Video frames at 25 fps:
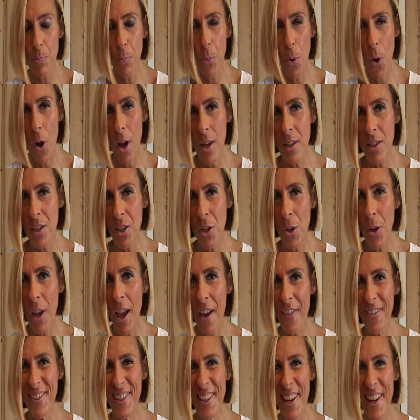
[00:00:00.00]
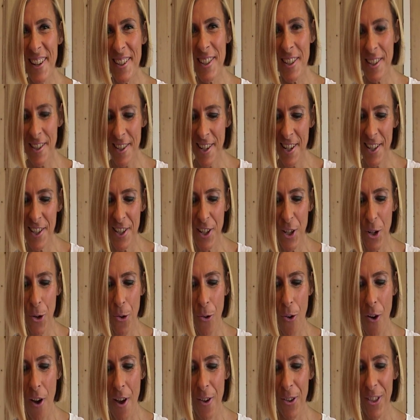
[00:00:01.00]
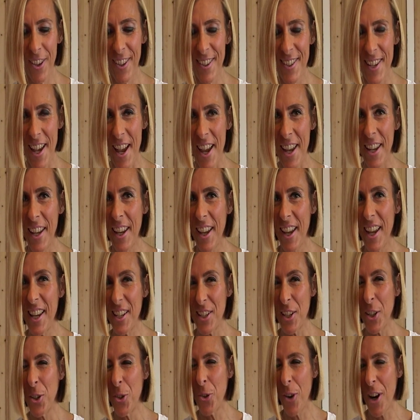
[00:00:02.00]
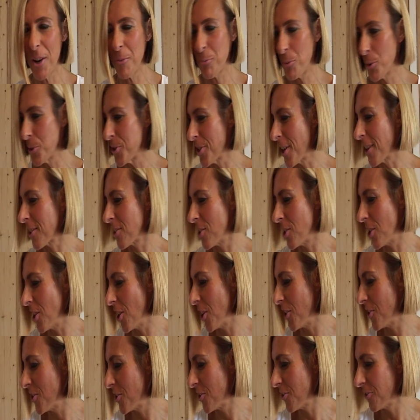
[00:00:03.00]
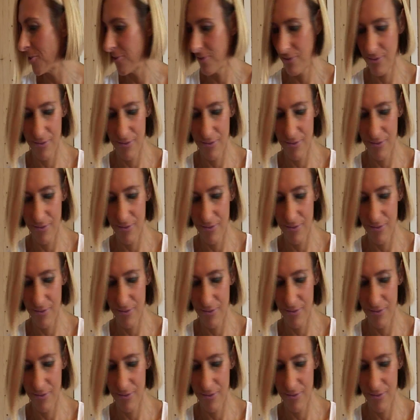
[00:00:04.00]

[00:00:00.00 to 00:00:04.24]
brides do have a tendency to cry on the day, it's a great product to use.